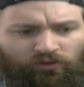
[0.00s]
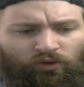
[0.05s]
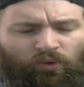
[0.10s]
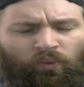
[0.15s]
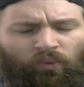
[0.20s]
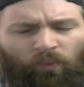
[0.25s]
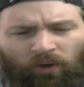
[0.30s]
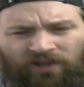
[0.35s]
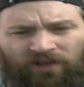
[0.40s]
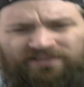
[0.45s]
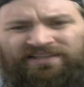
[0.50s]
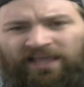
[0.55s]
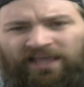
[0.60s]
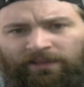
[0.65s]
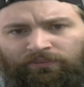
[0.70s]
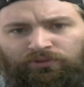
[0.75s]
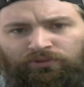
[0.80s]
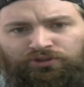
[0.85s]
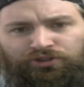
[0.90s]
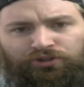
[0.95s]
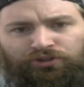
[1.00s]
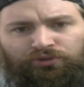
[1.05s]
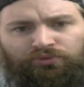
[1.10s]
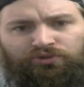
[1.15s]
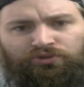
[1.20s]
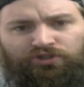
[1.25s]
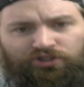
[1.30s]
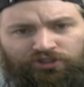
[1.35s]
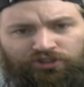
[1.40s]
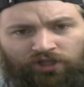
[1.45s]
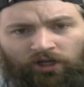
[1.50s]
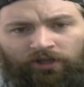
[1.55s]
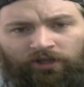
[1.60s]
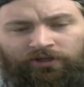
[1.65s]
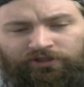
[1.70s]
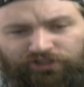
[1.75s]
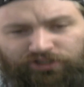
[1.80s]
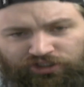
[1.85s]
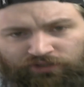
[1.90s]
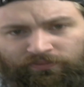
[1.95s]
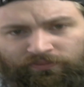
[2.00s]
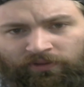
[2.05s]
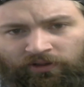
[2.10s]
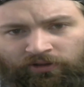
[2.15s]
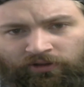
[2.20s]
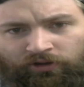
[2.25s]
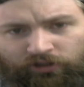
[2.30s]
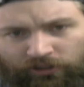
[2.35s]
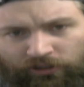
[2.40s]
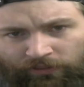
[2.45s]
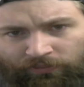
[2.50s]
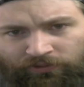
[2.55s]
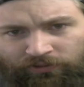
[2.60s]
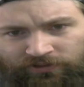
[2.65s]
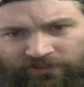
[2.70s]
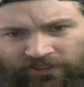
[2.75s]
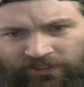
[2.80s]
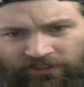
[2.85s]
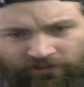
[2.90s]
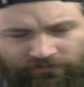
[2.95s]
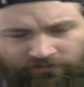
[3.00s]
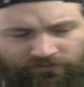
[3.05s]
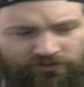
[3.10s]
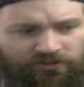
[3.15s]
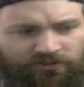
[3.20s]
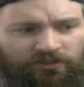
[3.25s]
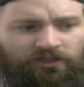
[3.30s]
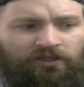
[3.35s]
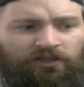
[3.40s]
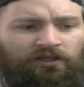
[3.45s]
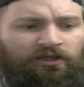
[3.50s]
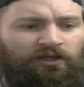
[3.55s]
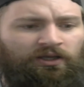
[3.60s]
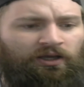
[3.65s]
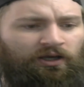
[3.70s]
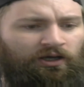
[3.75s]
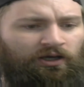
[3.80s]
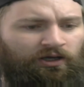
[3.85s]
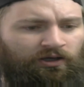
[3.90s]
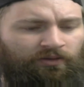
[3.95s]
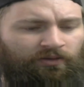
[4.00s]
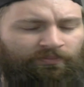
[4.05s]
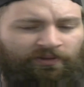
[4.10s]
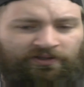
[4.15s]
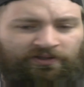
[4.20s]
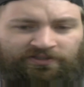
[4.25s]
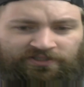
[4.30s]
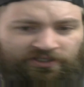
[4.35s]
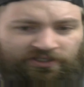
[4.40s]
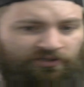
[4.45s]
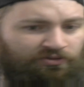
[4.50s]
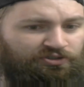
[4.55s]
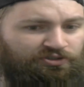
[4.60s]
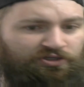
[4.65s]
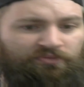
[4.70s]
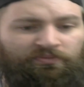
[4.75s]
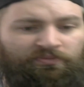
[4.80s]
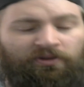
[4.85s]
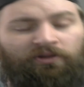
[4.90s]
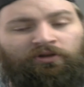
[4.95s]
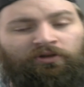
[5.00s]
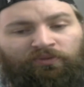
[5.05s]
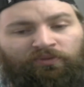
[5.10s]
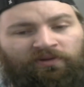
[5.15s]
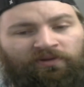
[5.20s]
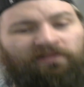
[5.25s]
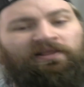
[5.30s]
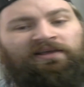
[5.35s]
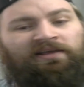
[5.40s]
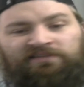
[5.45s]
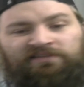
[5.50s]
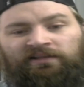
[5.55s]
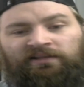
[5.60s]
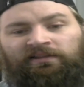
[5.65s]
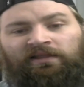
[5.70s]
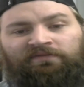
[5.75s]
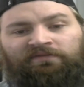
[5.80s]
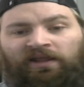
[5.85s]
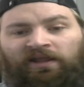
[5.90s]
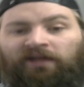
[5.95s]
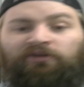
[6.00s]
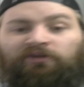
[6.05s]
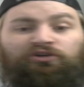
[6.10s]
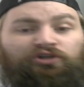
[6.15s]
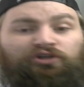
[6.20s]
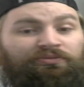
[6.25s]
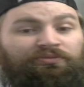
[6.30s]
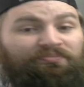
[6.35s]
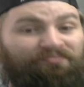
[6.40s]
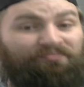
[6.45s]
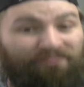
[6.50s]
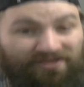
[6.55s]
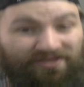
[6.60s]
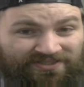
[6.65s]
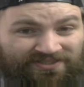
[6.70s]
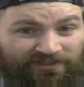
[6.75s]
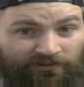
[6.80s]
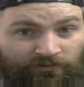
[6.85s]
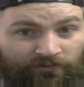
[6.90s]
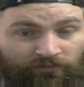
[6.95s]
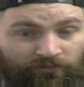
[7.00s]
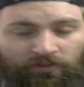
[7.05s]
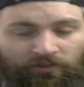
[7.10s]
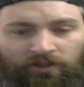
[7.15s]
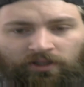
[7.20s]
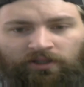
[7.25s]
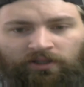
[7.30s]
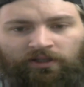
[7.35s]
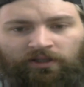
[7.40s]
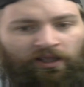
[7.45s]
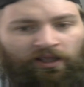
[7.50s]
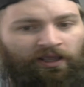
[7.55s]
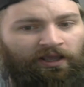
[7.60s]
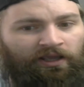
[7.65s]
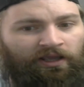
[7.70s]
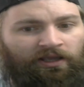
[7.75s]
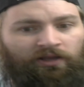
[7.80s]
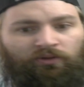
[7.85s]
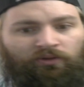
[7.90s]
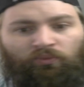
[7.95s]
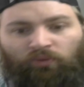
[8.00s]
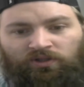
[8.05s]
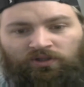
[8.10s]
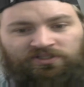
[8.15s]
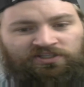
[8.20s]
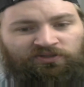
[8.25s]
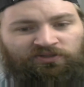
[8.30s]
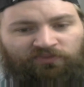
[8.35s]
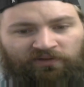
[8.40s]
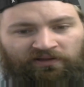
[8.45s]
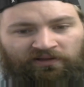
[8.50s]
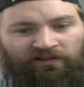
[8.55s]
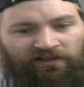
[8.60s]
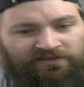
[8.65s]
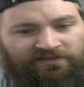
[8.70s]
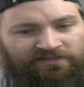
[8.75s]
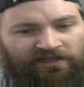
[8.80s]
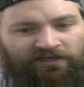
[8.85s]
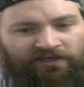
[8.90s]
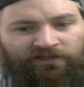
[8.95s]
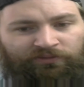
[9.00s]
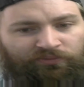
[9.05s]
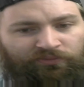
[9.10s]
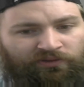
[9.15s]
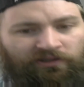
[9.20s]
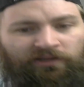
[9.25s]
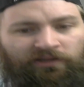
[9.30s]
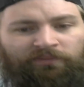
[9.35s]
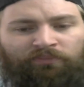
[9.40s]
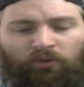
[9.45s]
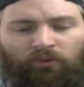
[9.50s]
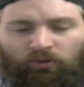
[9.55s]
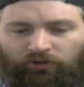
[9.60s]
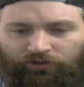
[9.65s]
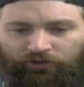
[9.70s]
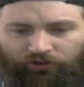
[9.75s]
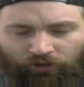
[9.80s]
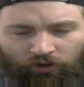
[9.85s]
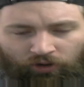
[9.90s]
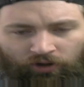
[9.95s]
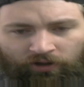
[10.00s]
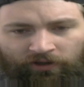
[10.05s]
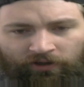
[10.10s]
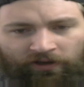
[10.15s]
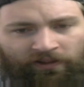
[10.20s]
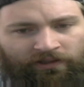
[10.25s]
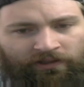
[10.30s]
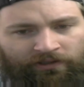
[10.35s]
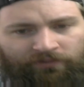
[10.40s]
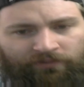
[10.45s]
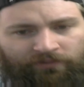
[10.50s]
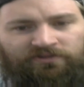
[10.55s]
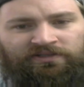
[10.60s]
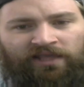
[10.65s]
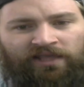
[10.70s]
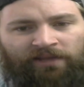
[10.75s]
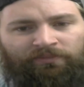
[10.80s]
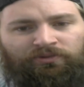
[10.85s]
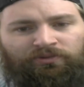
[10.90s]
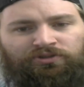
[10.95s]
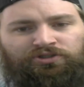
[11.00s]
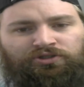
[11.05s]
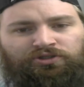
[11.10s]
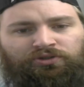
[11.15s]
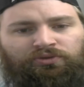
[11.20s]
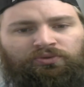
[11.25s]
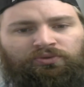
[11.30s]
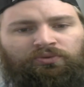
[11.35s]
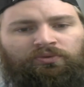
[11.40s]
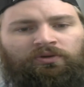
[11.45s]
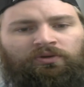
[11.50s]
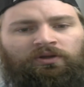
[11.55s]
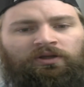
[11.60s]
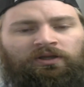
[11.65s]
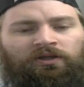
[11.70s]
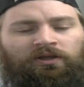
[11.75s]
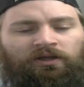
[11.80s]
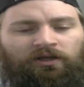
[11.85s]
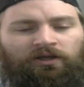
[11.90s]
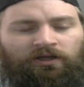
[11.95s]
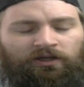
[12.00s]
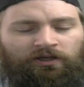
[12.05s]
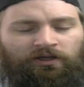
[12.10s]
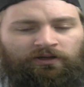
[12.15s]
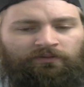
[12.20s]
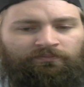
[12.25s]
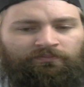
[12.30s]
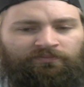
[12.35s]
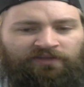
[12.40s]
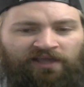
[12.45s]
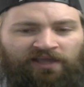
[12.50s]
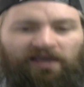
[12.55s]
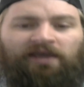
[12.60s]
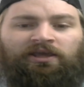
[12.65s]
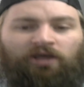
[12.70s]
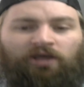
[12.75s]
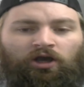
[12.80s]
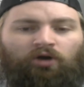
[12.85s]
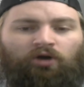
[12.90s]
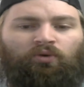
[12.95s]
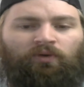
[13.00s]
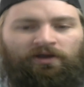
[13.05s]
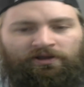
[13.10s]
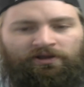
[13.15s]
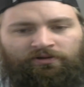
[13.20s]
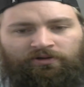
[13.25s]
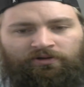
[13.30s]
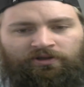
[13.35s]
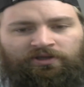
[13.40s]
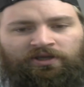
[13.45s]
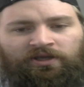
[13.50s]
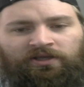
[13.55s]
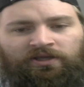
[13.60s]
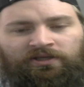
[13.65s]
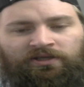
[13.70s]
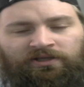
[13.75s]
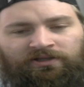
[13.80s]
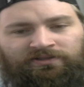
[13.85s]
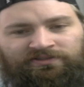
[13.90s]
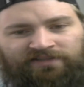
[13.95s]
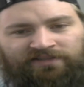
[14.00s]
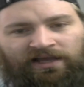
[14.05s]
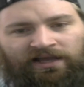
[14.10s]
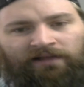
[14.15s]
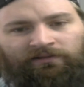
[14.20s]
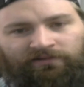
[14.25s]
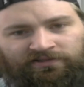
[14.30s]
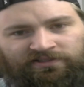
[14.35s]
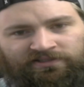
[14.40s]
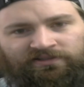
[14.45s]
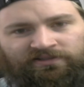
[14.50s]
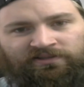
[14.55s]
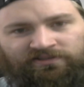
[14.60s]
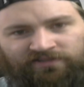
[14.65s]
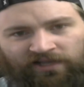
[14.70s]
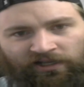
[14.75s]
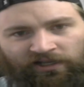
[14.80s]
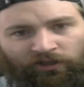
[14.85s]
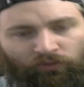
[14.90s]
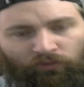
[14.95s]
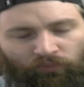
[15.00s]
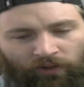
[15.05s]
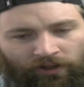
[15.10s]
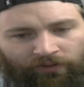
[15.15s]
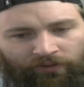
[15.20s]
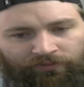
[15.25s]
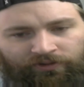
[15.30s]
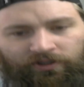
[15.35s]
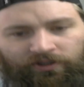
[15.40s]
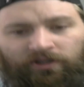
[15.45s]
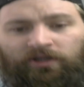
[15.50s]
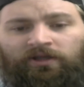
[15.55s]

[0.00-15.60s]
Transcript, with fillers: was able to stun Jim Miller a couple times um, until Jim Miller realized that left hand couldn't miss him. And once he realized that, he really poured it on and it was able to um, KO Erick Gonzalez in the second round.